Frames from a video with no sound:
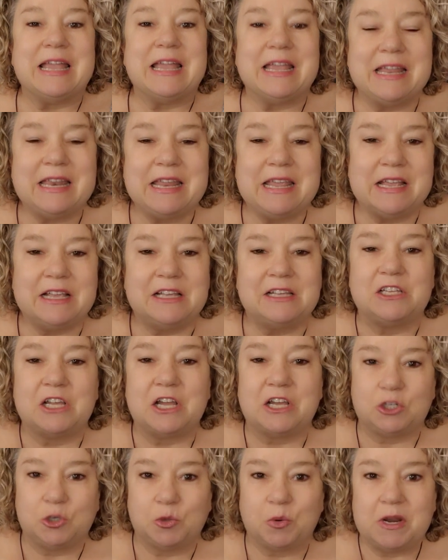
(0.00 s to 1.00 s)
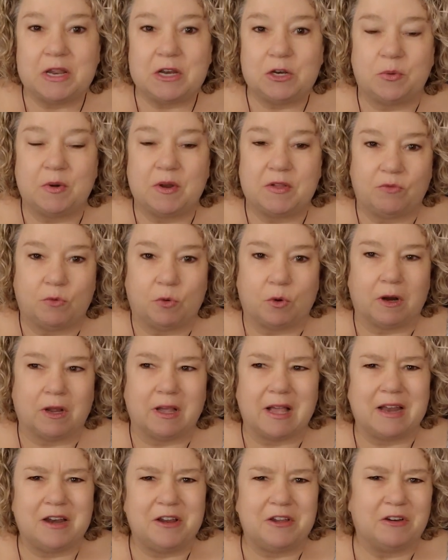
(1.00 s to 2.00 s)
It is 2024.
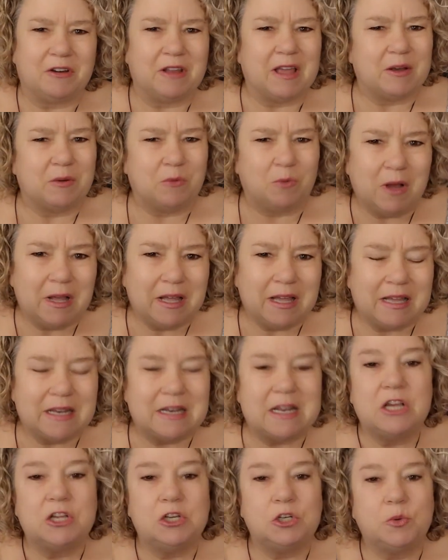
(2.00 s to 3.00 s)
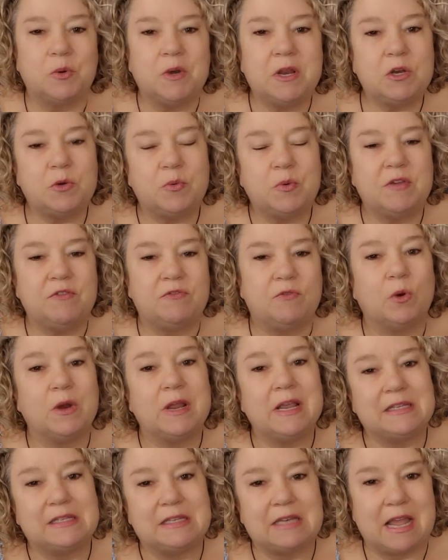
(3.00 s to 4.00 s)
I know you're like, what? 2024
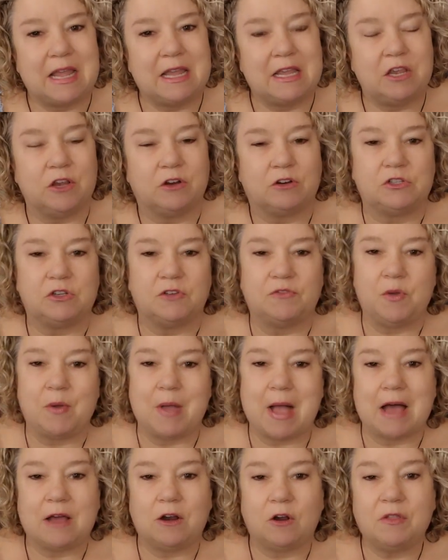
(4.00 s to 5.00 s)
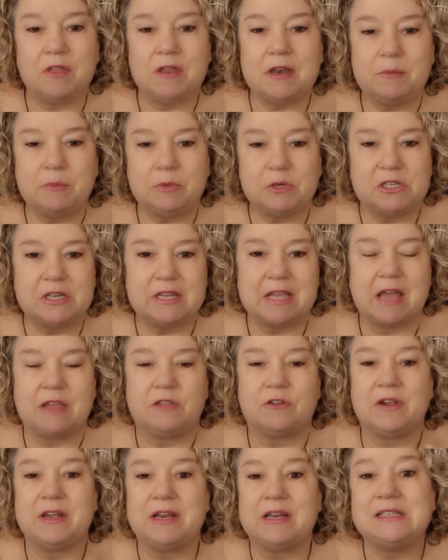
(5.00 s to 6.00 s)
is an 8-year. So if you add all the numbers
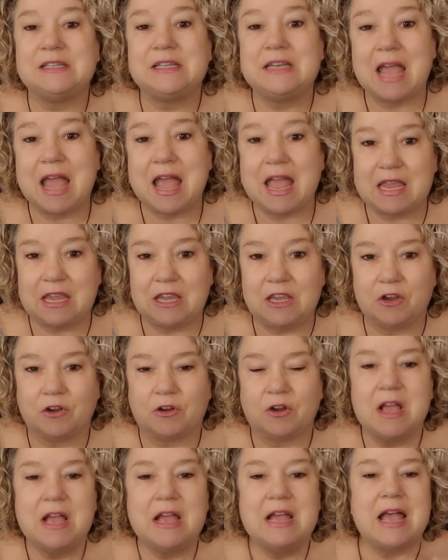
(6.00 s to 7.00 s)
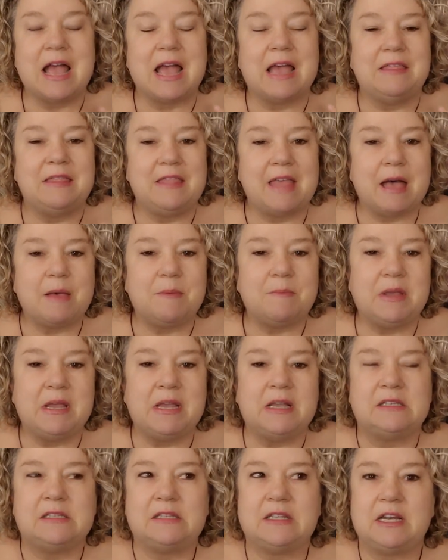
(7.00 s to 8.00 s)
together, it is an 8-year. And that
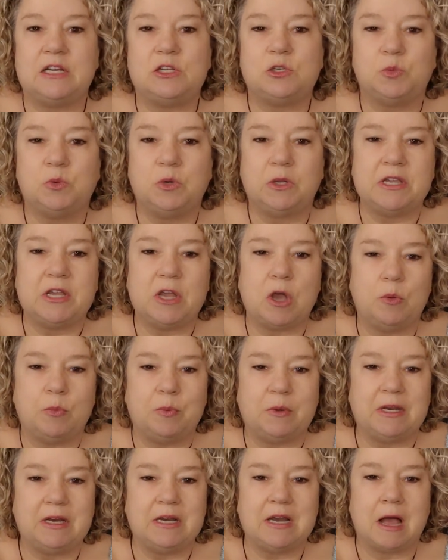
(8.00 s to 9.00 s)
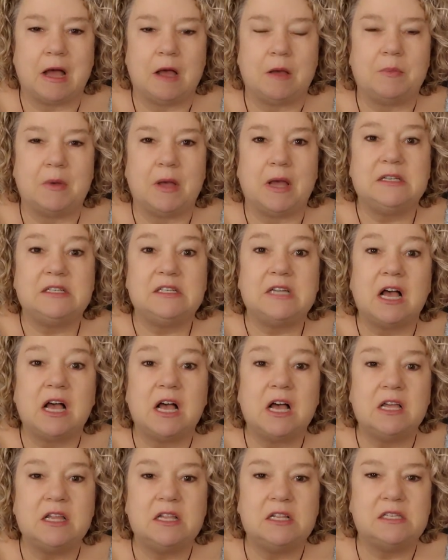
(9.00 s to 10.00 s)
means that it's really opening up
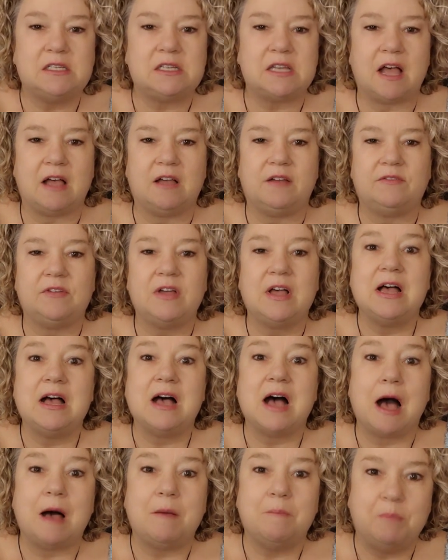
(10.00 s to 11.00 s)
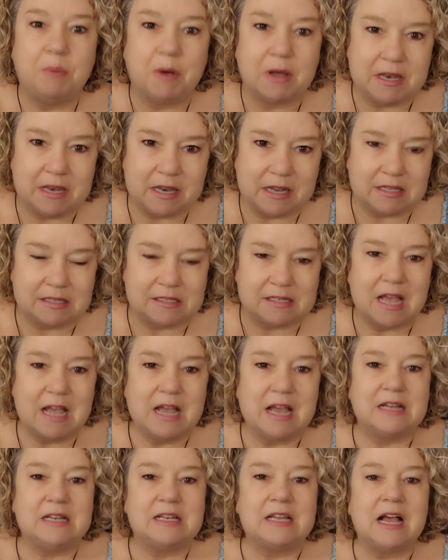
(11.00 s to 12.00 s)
tons of abundance,
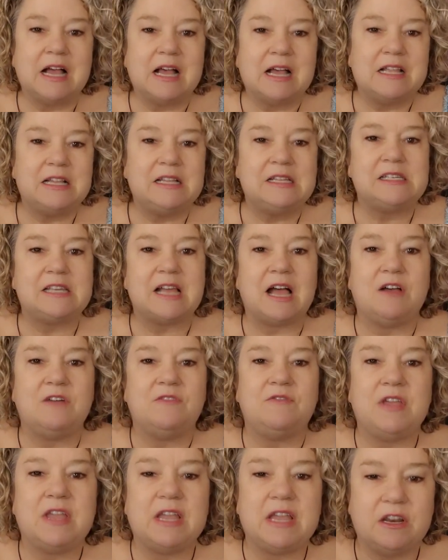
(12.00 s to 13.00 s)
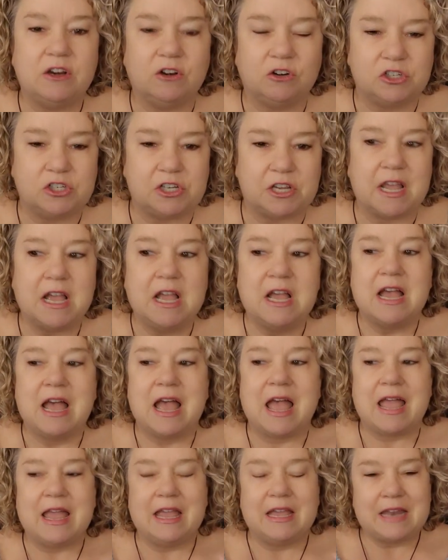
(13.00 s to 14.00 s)
tons of energy.
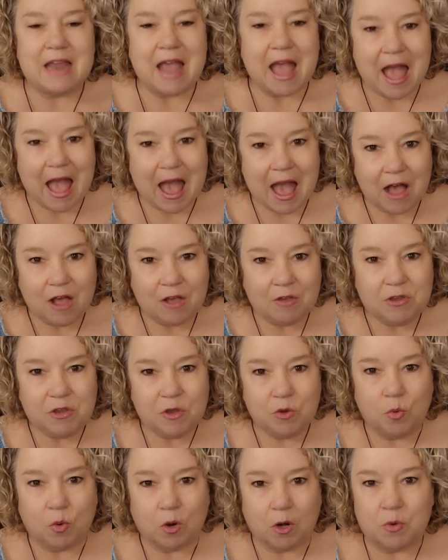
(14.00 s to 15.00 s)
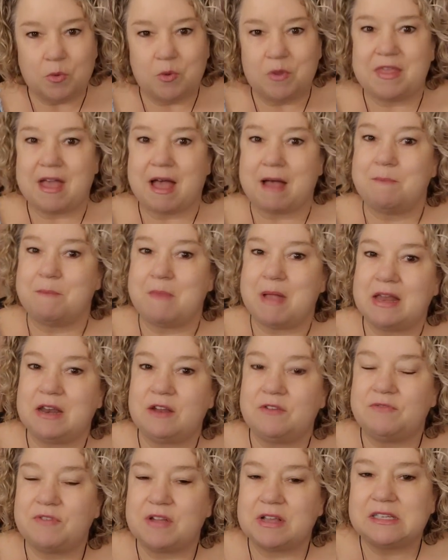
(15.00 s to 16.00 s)
And how you work with that,
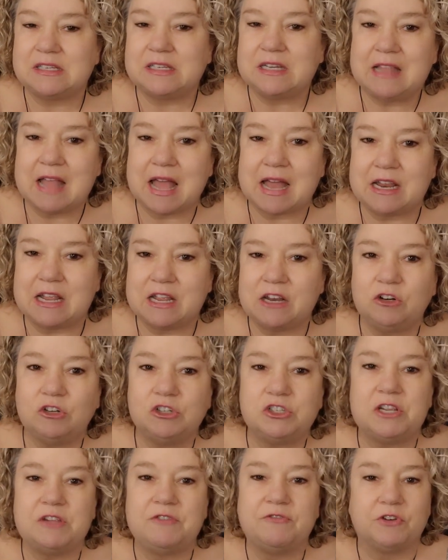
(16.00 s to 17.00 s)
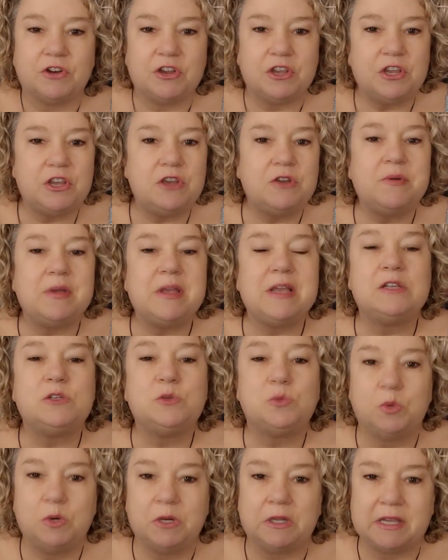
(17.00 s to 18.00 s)
manifesting that energy for you is
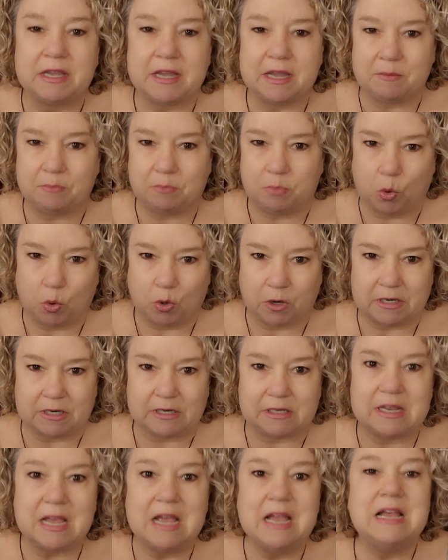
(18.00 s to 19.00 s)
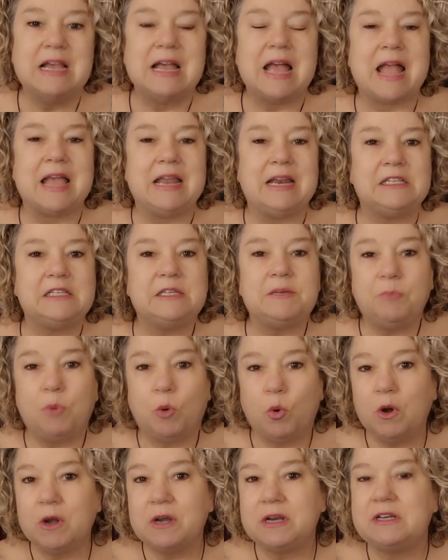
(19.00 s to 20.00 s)
really important. And it's
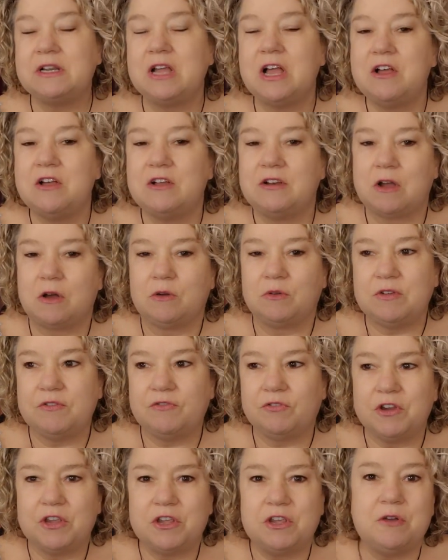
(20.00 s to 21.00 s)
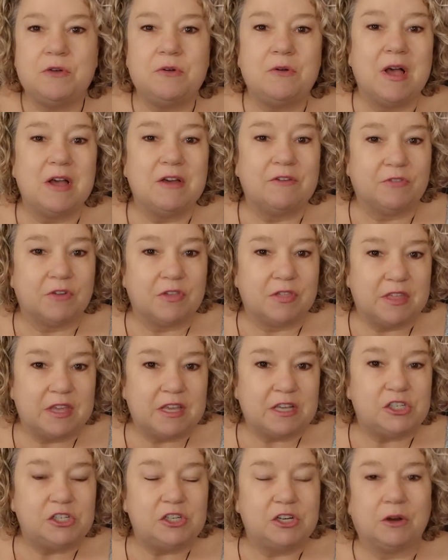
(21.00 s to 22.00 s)
important not only for you for
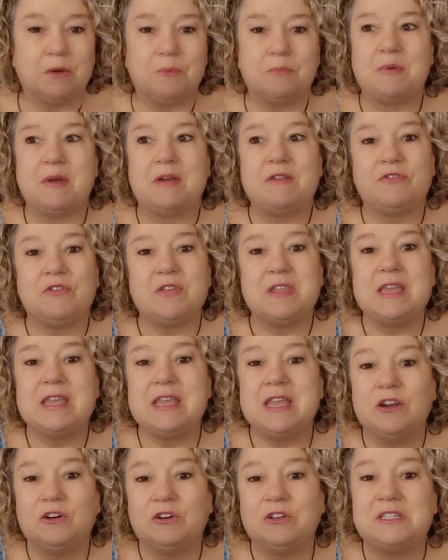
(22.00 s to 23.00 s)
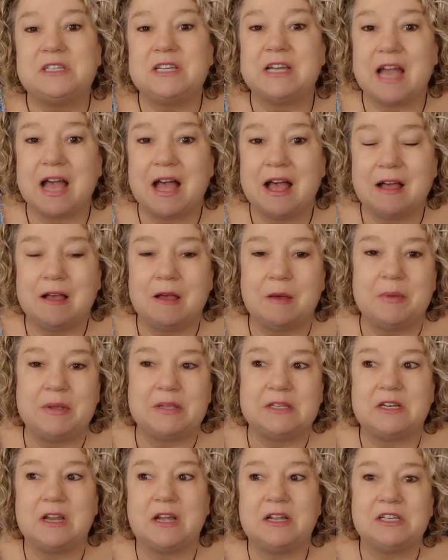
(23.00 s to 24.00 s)
this year, but for the years to come.
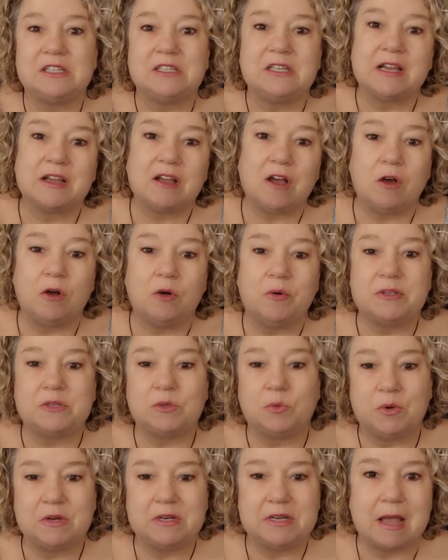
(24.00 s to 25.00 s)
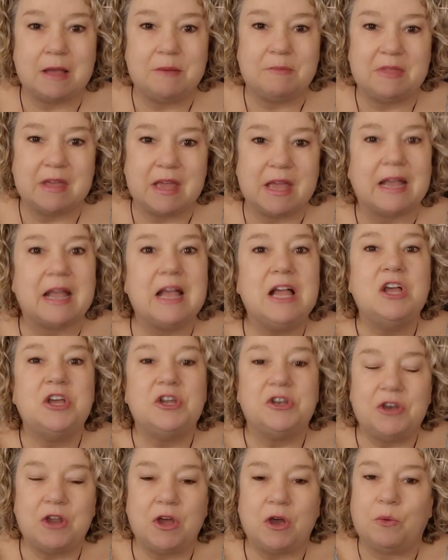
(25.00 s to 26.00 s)
It's not just like, oh, it's a one-time thing.
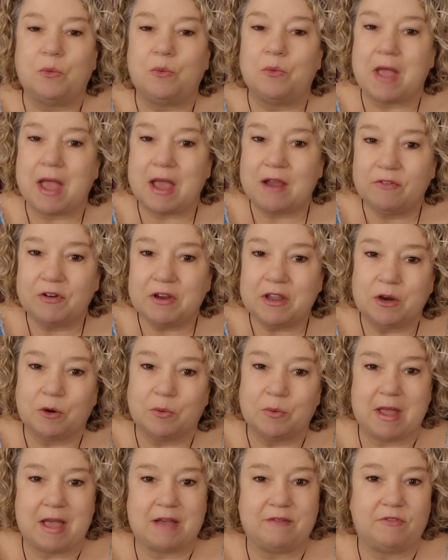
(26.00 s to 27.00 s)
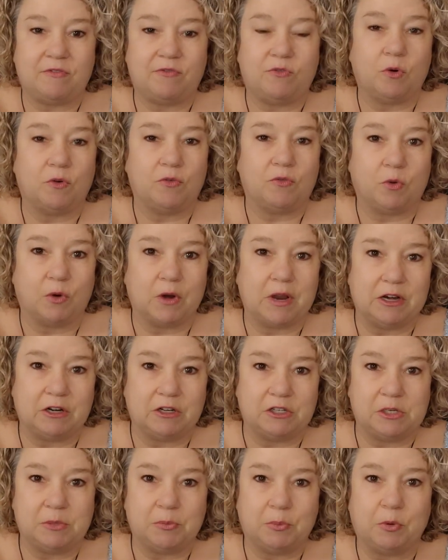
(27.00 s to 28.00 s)
No, every year we have a 4-4
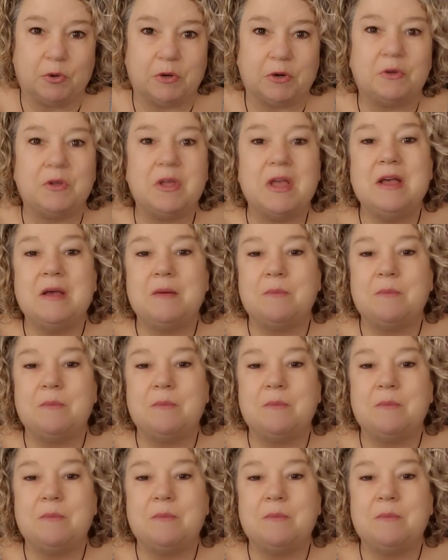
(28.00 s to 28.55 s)
energy portal,